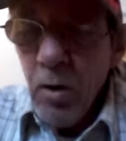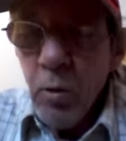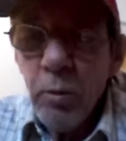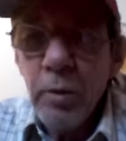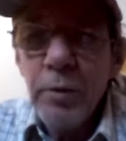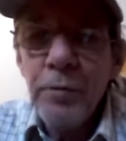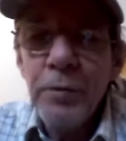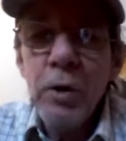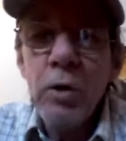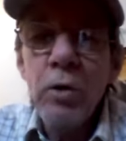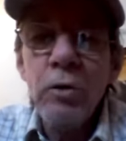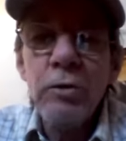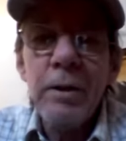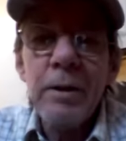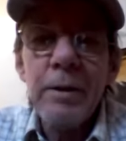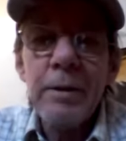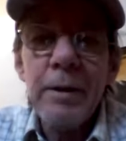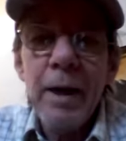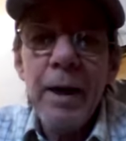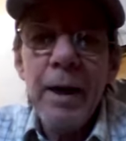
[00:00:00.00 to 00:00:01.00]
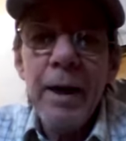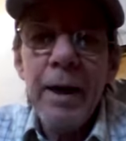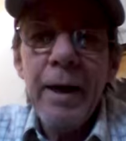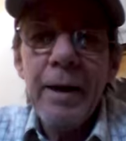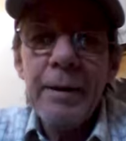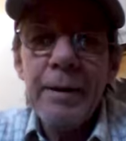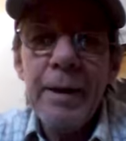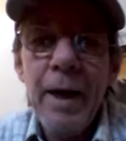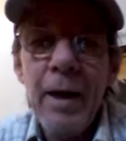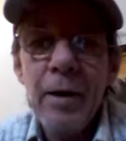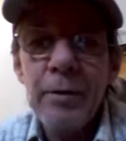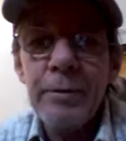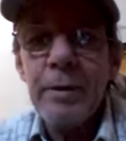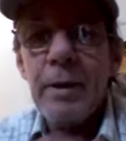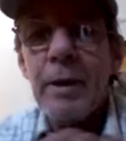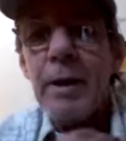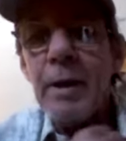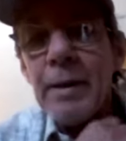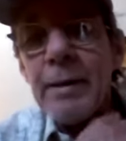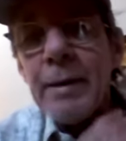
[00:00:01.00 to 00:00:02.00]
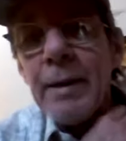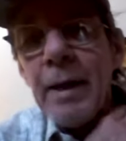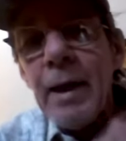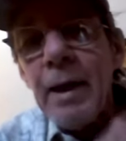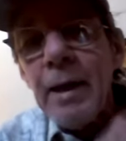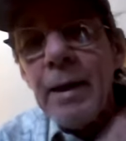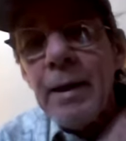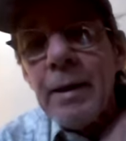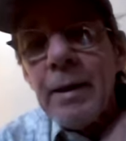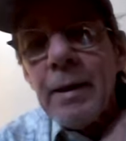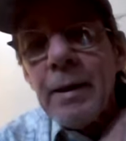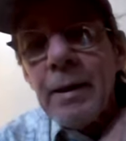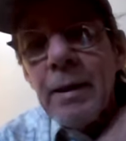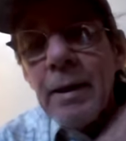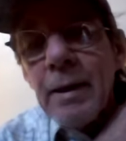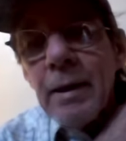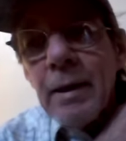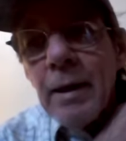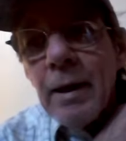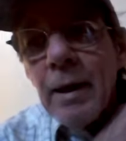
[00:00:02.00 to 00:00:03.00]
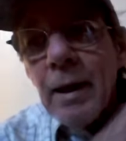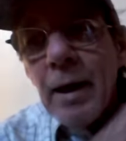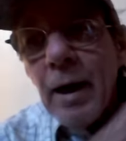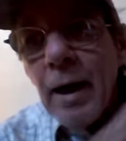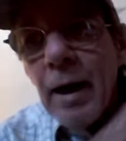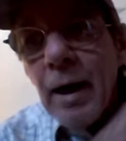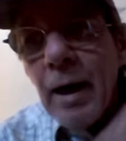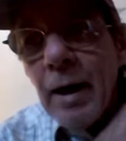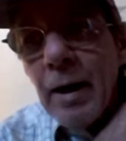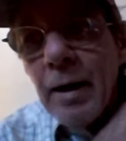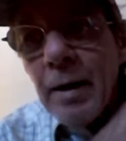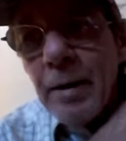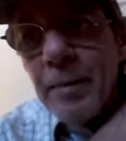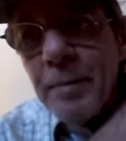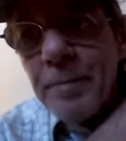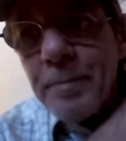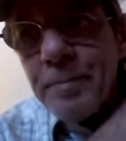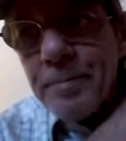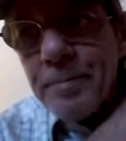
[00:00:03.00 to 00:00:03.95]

refusing to hand out uh, gay uh,